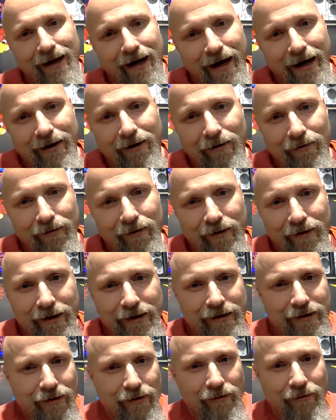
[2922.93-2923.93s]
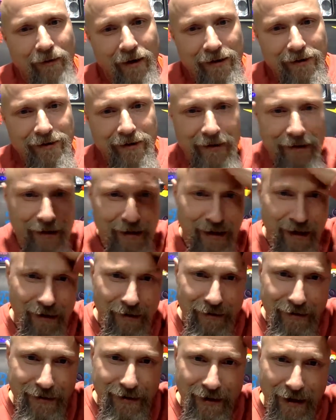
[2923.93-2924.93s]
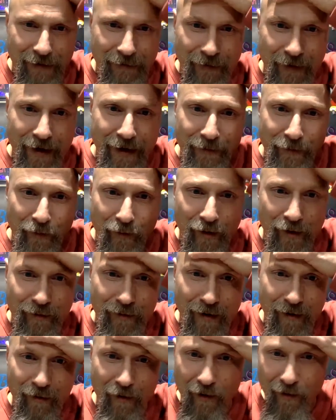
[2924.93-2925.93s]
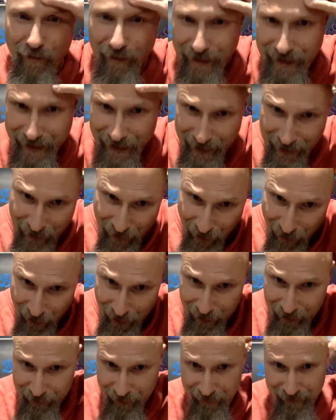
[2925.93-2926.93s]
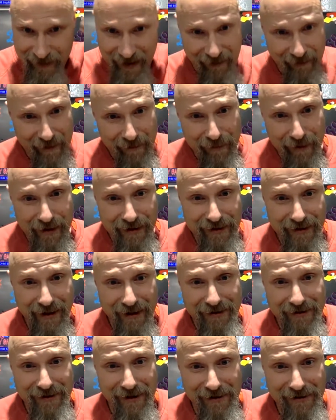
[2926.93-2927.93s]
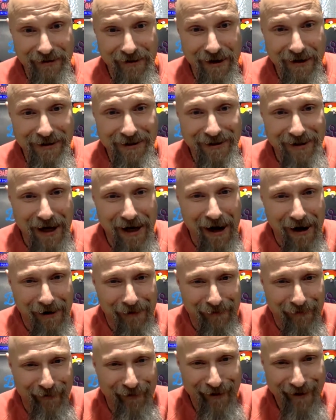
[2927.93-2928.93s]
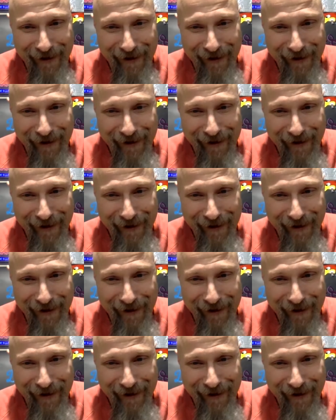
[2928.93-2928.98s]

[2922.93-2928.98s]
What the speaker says: I don't really do much of the other stuff anymore, but I'm always in the car groups. Everybody's got such nice stuff.